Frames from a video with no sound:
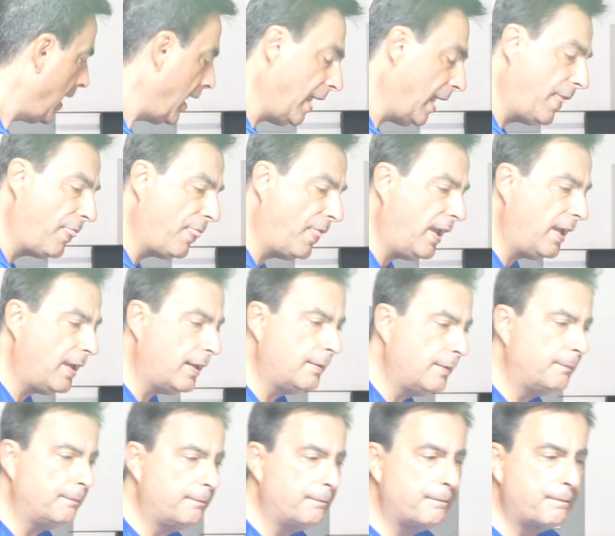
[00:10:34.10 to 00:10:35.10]
And then
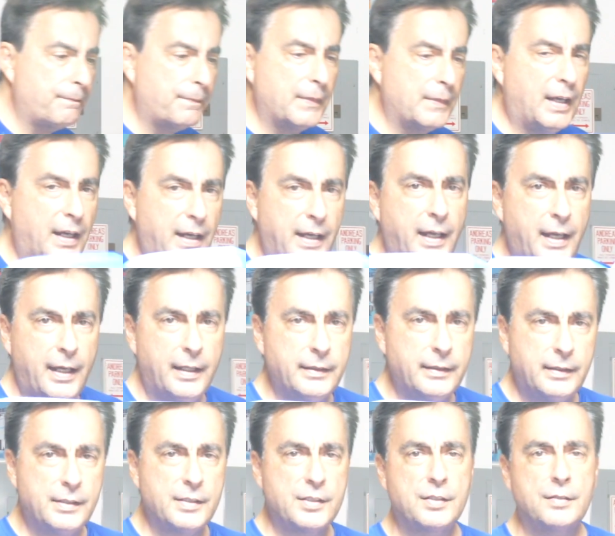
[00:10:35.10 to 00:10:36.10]
I had
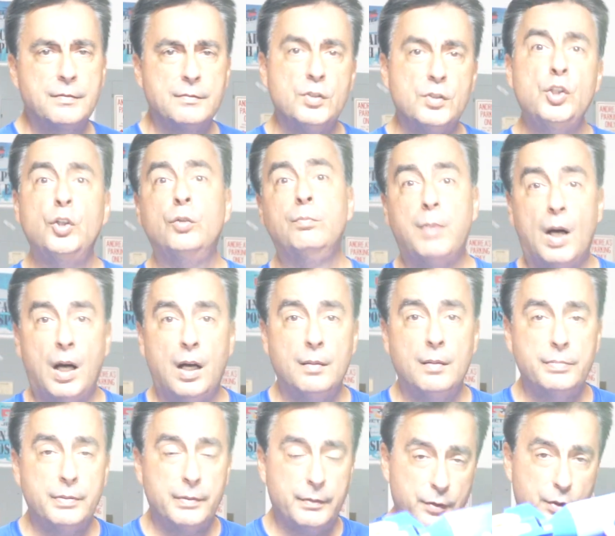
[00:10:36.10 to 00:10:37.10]
this new
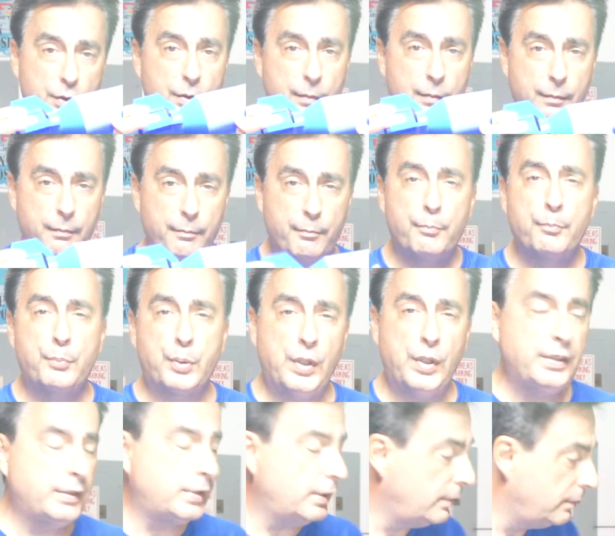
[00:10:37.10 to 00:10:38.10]
bomb
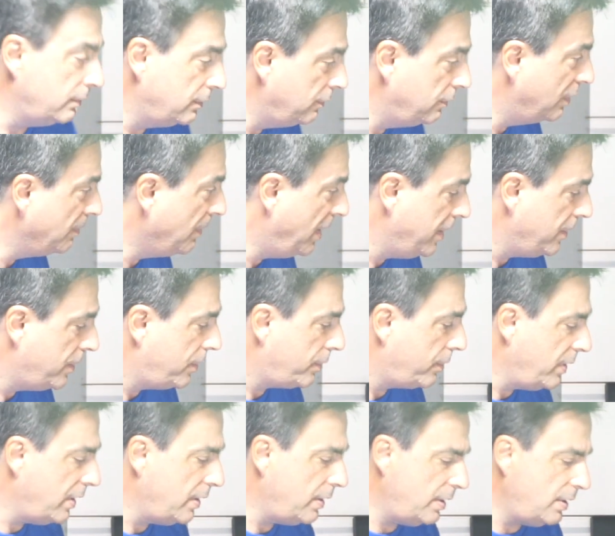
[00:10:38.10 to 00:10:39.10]
printed with my
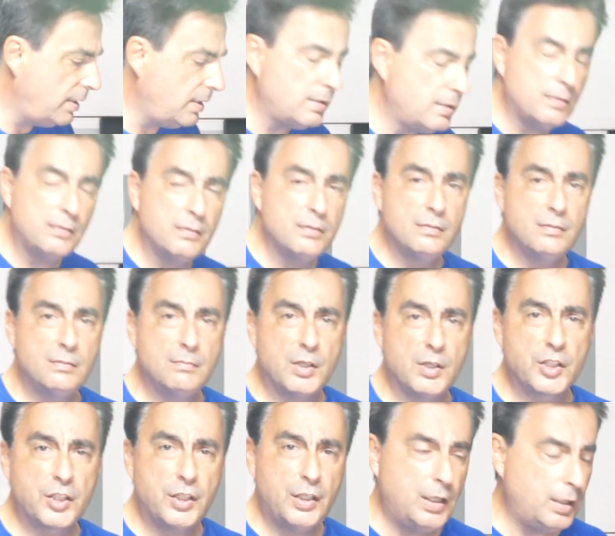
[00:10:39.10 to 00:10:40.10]
3D
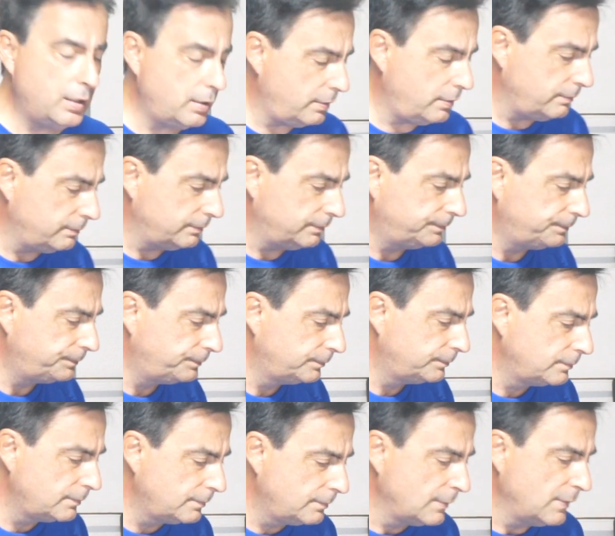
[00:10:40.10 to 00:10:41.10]
machine.
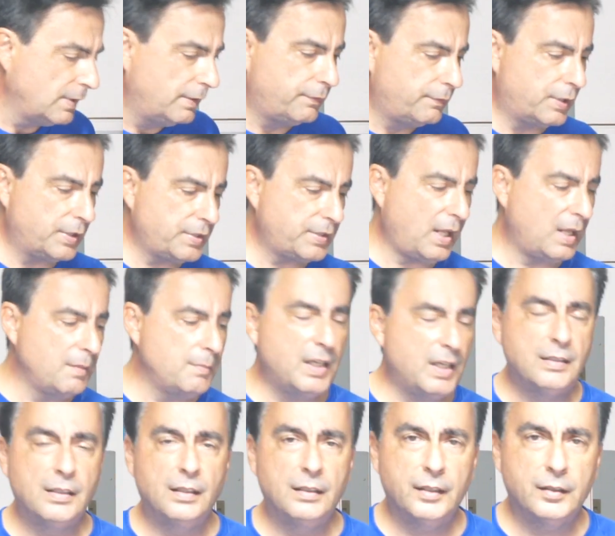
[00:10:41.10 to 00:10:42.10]
First I
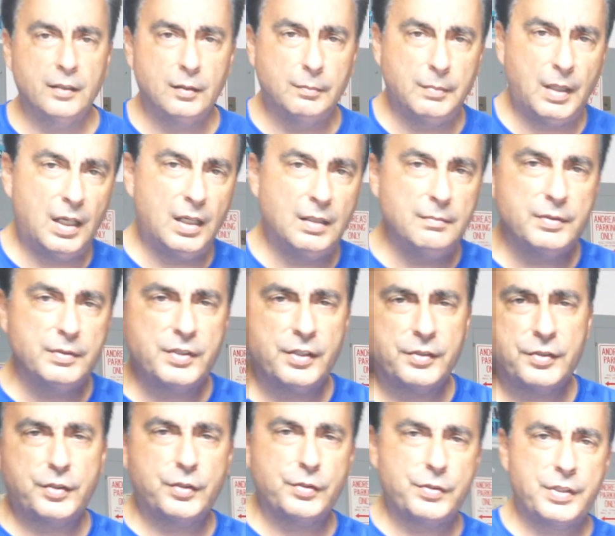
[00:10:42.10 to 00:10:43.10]
made a little bomb
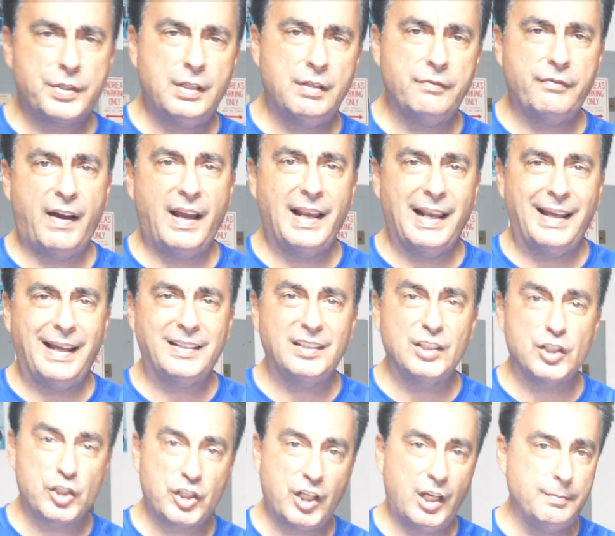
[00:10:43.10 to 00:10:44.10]
just to see if I liked the
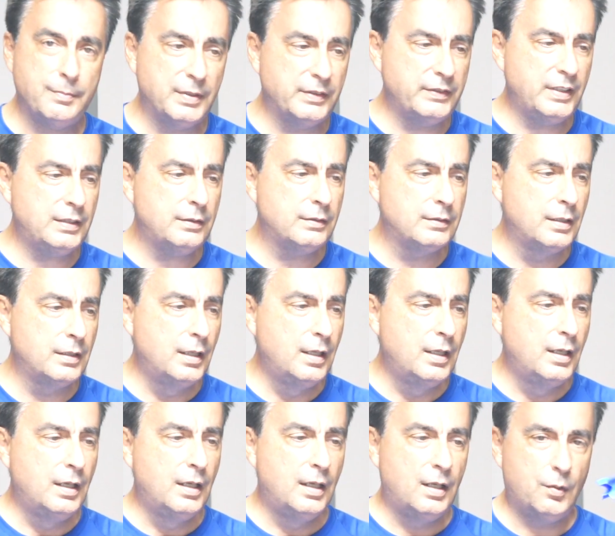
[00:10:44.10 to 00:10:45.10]
shape of it.
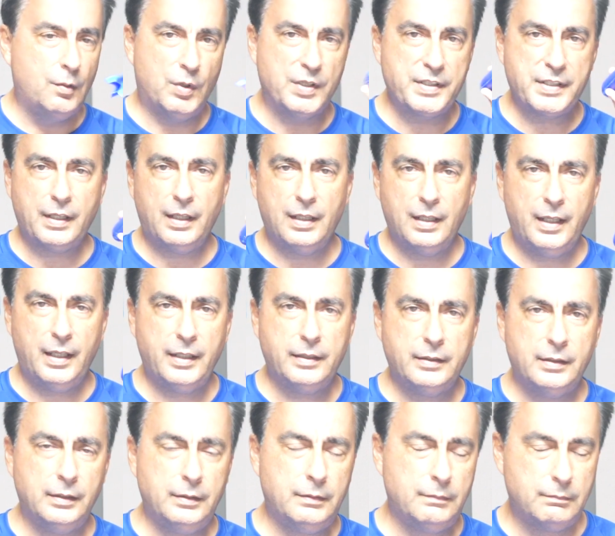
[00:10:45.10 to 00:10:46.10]
Once I liked
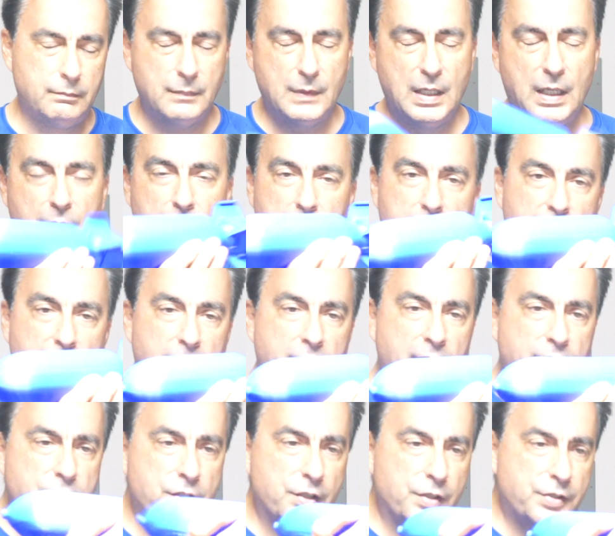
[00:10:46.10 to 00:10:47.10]
it, then
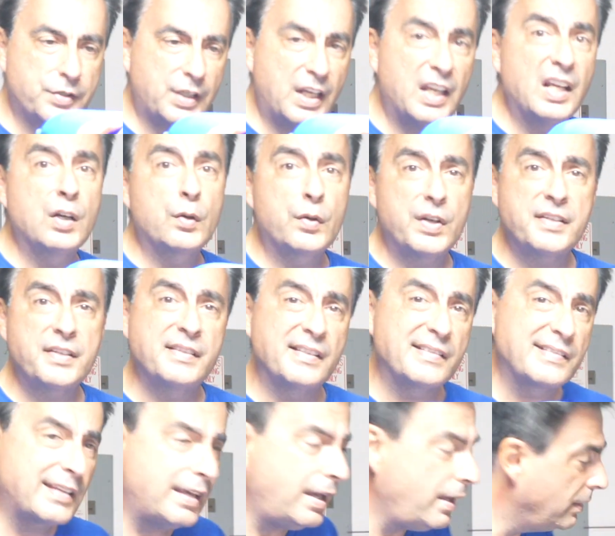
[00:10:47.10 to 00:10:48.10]
I just increased the
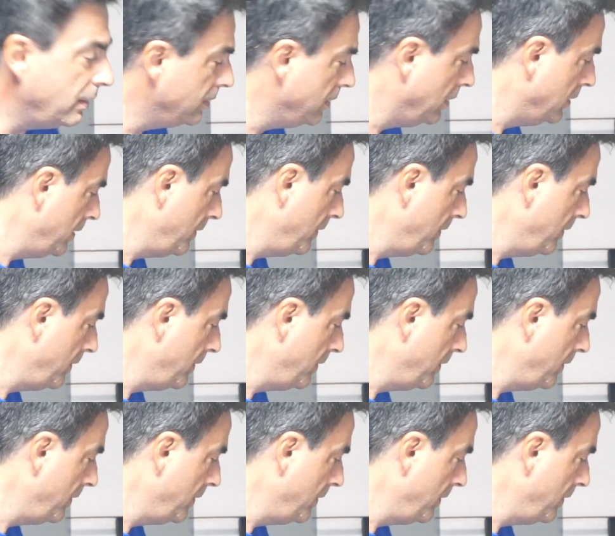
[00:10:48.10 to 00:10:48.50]
scale